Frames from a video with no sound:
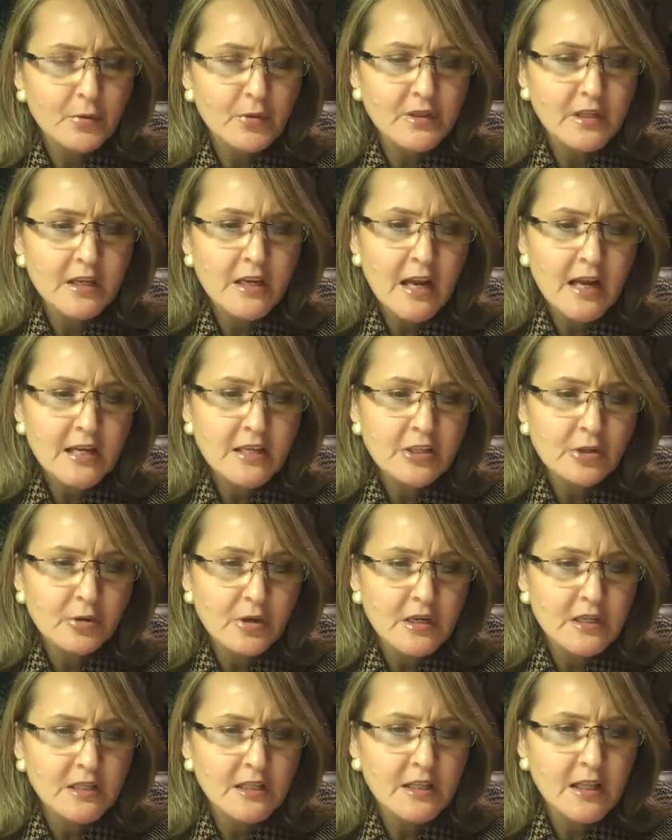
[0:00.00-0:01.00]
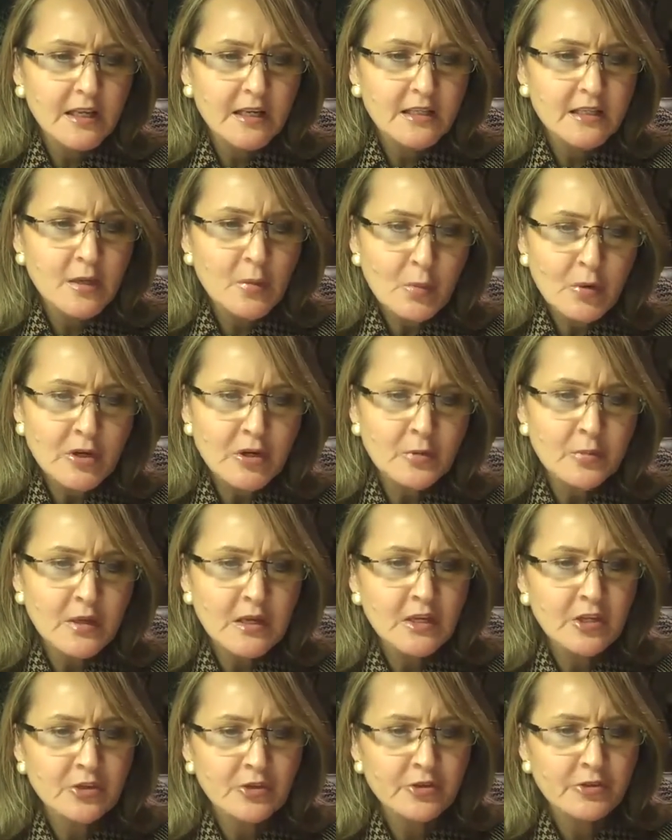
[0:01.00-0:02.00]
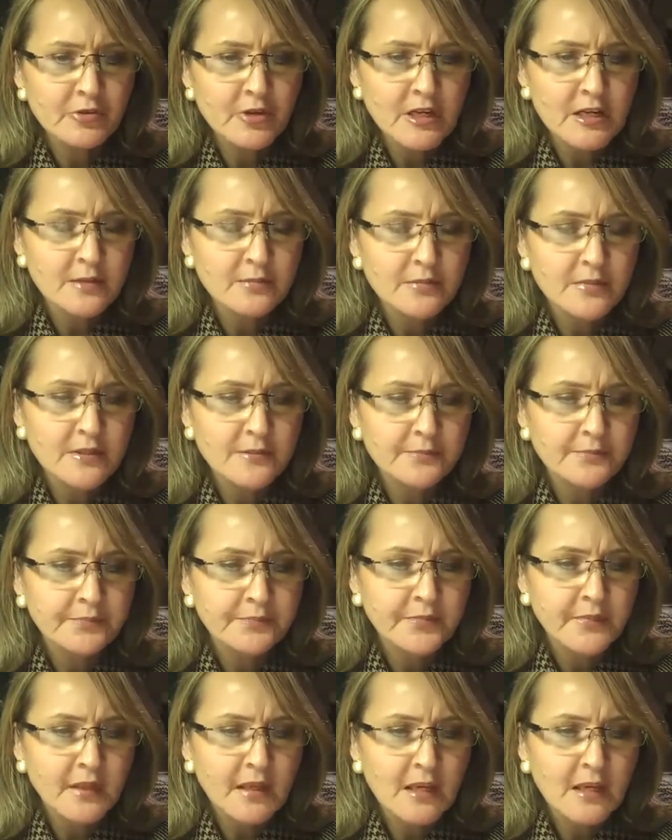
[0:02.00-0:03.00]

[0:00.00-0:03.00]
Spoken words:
but was a nice crazy like someone you meet in your dreams.